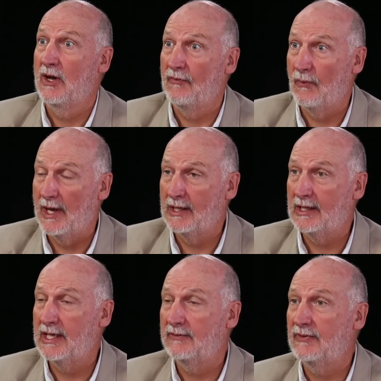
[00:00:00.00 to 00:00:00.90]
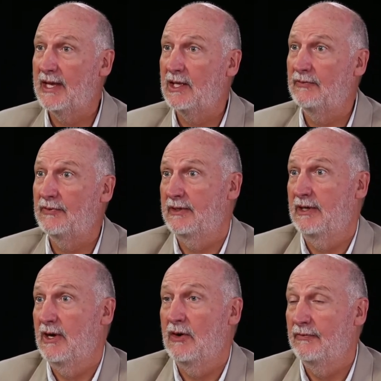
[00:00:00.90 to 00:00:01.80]
wildlife, the health
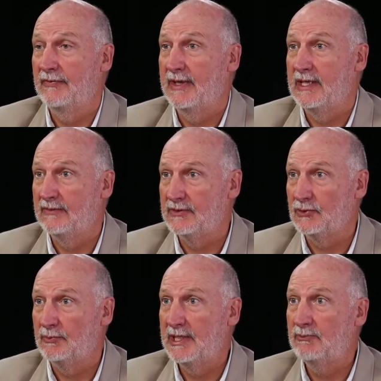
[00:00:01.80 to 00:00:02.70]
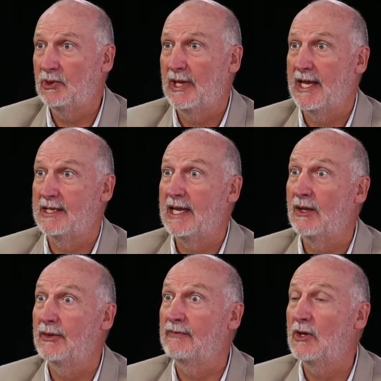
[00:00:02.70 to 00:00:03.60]
of individual people, and the
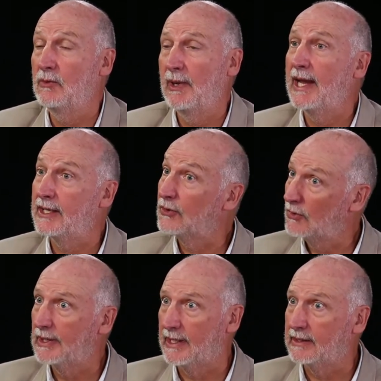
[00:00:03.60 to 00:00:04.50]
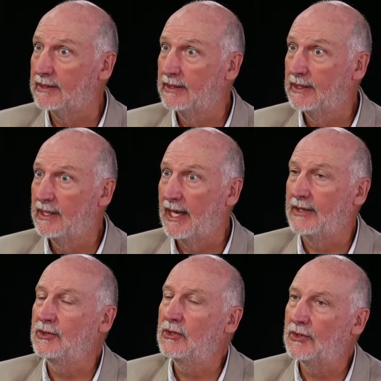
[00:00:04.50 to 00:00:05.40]
health of the whole planet are all linked.
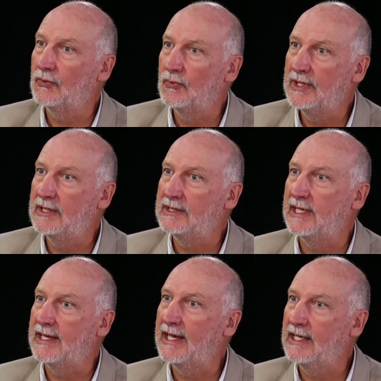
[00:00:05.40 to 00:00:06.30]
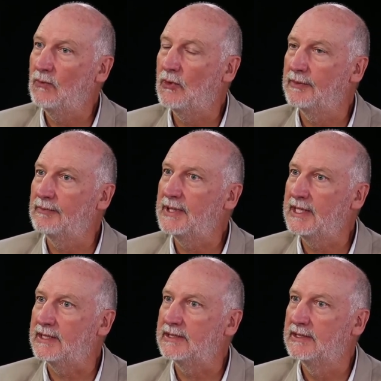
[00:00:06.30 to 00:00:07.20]
And you can't really take any one
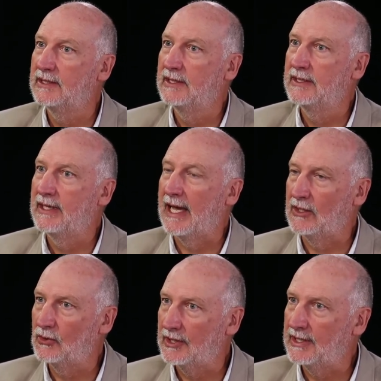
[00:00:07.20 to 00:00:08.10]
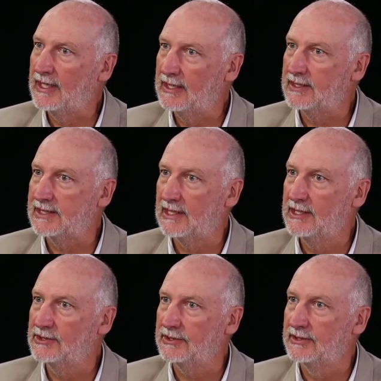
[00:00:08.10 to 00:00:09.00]
piece and look at it in
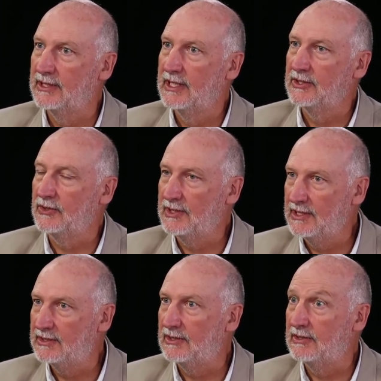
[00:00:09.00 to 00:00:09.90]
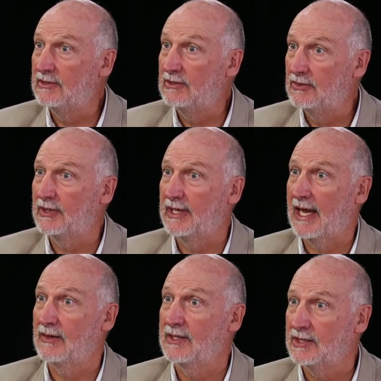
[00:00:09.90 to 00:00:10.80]
isolation. You need to look
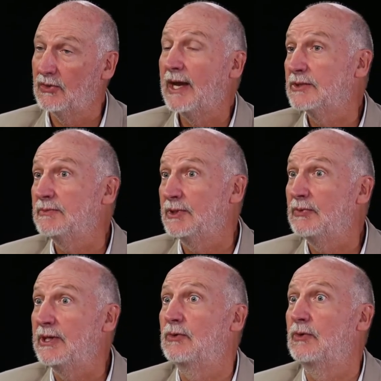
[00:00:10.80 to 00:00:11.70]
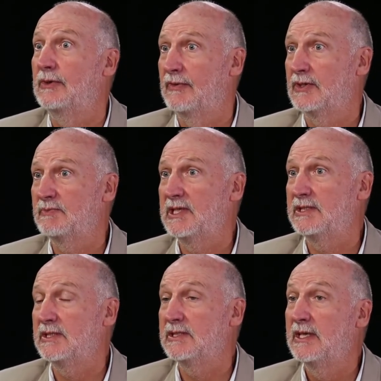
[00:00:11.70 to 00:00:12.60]
at the interaction between all of those
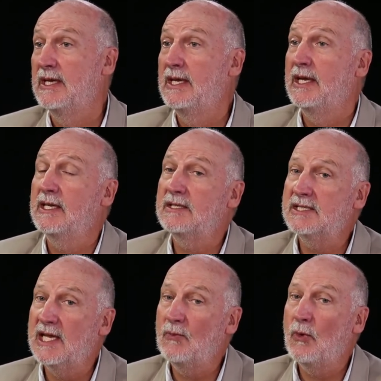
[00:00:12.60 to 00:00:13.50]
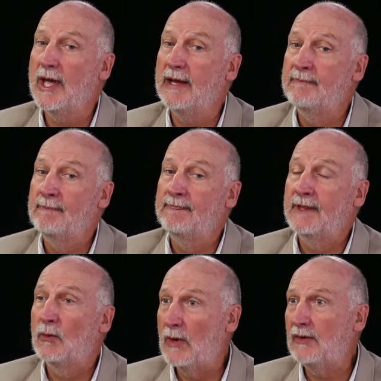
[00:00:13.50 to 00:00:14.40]
pieces. In the same way,
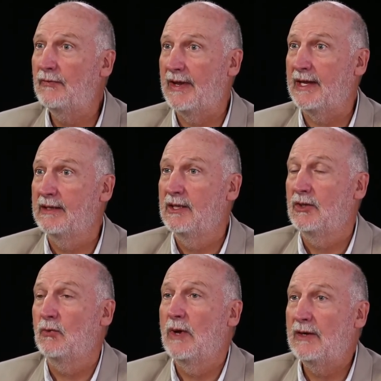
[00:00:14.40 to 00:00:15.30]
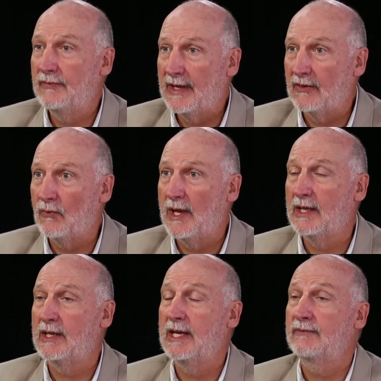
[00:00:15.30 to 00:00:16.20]
welfare, the welfare of
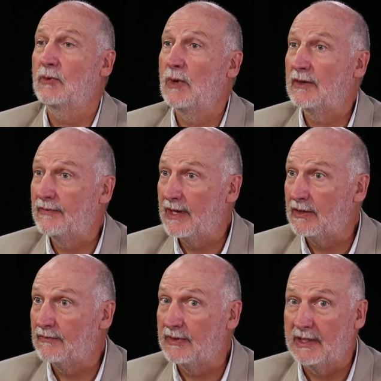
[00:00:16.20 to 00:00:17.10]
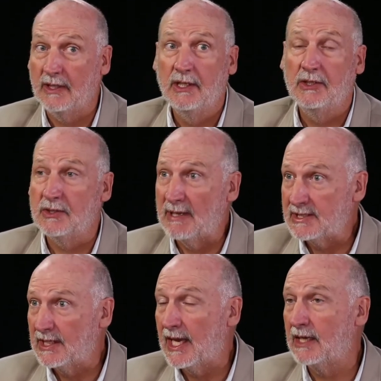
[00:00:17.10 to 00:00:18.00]
wildlife, the welfare of the
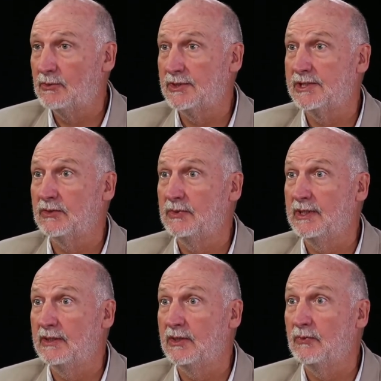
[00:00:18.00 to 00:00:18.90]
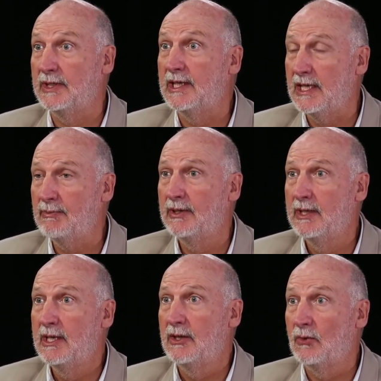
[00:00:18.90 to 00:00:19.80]
domestic animals that we keep,
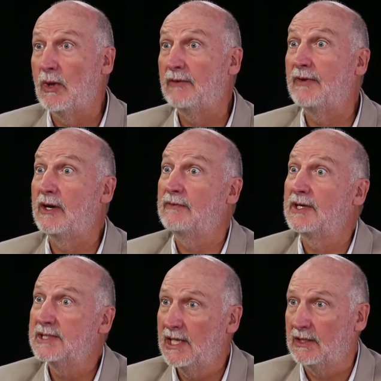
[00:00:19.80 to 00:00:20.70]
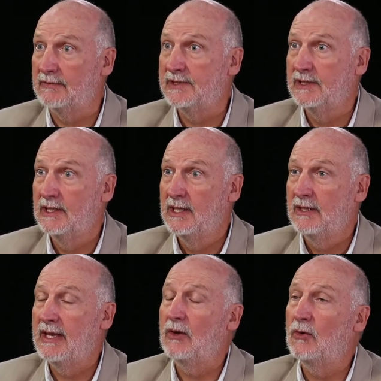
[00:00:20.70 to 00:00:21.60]
the welfare of ourselves,
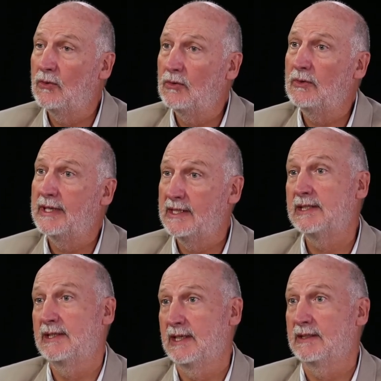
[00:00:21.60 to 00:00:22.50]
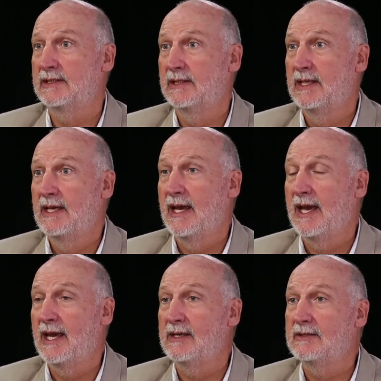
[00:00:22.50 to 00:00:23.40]
they're all interlinked.
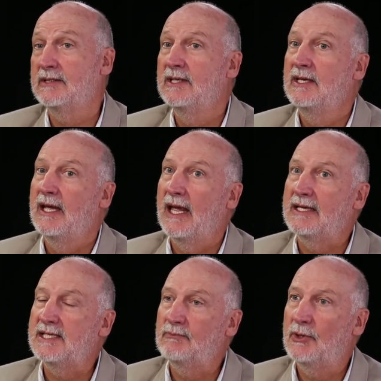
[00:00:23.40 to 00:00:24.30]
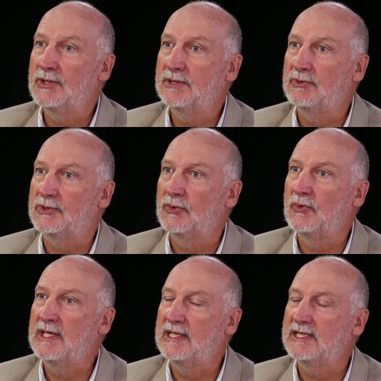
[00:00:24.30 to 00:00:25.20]
And it's impossible to
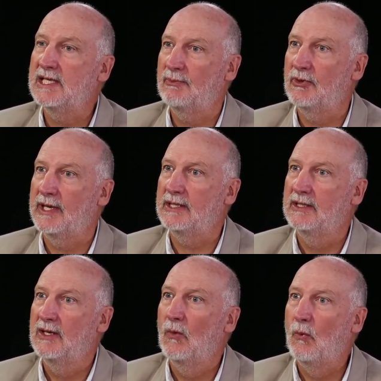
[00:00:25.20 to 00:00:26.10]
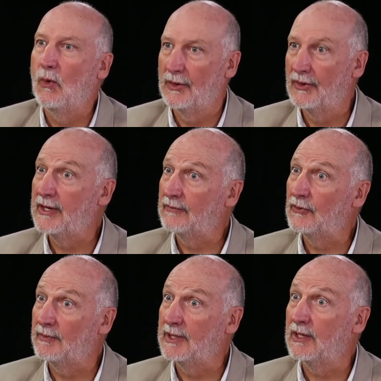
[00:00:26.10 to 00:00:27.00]
really separate one thing
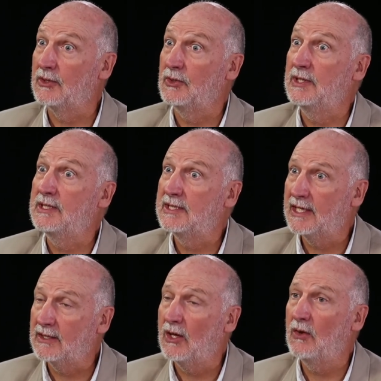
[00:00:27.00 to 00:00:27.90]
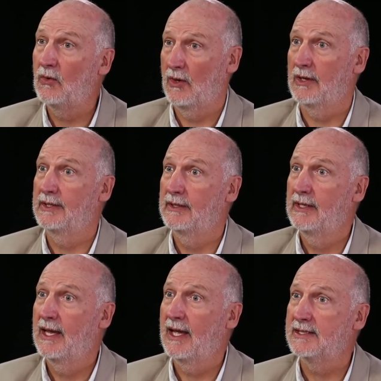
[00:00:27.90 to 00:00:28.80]
from the other. You need to take the whole lot
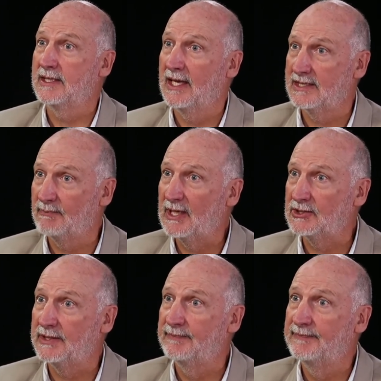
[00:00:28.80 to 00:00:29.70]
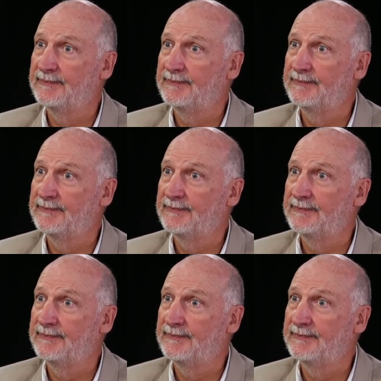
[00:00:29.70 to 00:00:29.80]
as a picture.